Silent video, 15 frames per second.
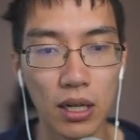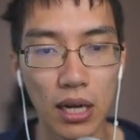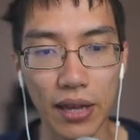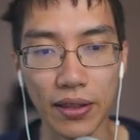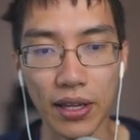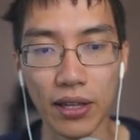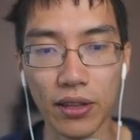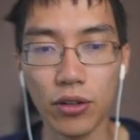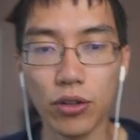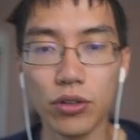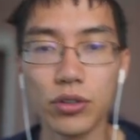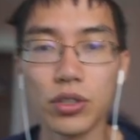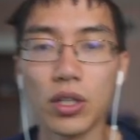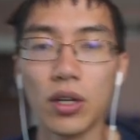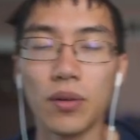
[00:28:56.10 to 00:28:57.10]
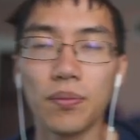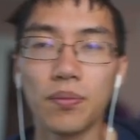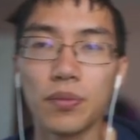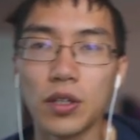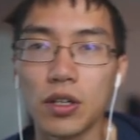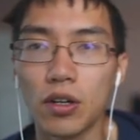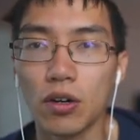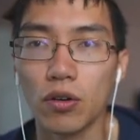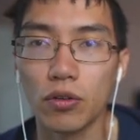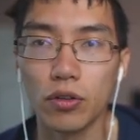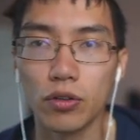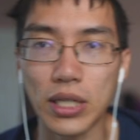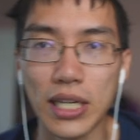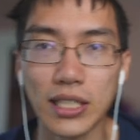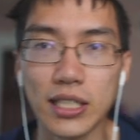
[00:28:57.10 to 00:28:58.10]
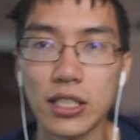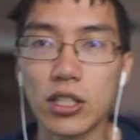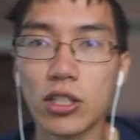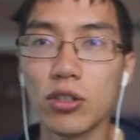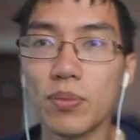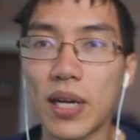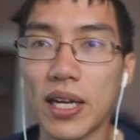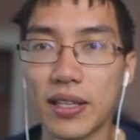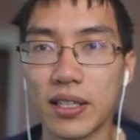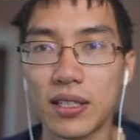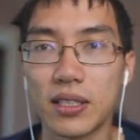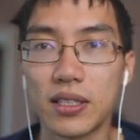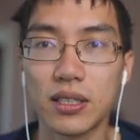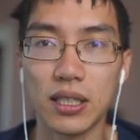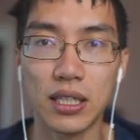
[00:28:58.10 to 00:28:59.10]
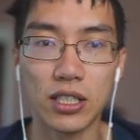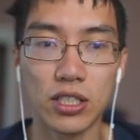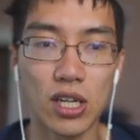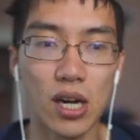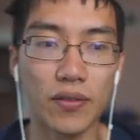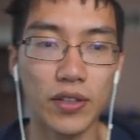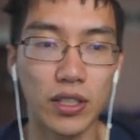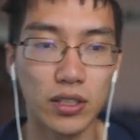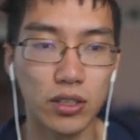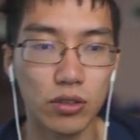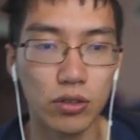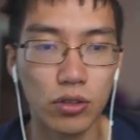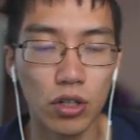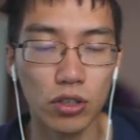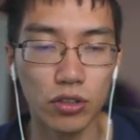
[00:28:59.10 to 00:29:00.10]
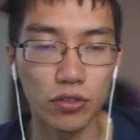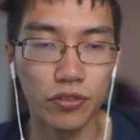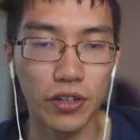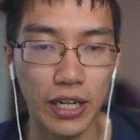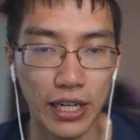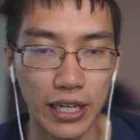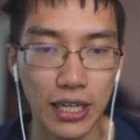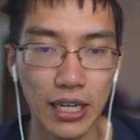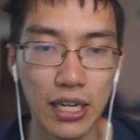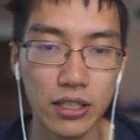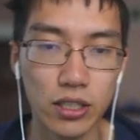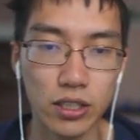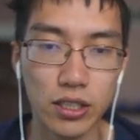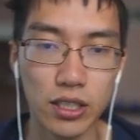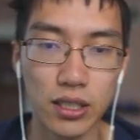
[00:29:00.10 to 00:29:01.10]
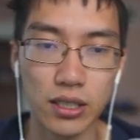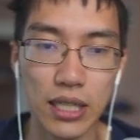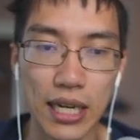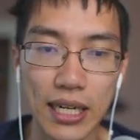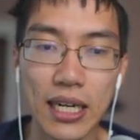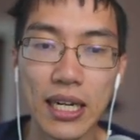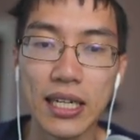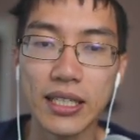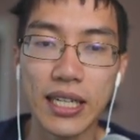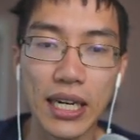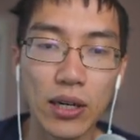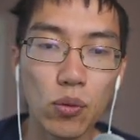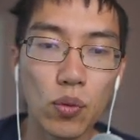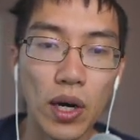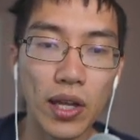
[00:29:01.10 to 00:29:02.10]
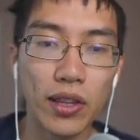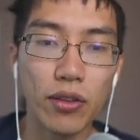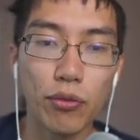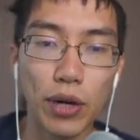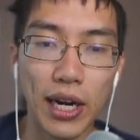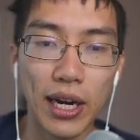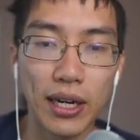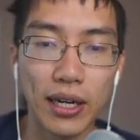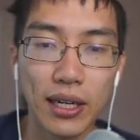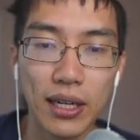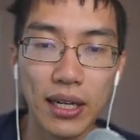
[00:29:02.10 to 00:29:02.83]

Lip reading: And then there's there's actually two methods in Java. So notify just says, hey, take one thread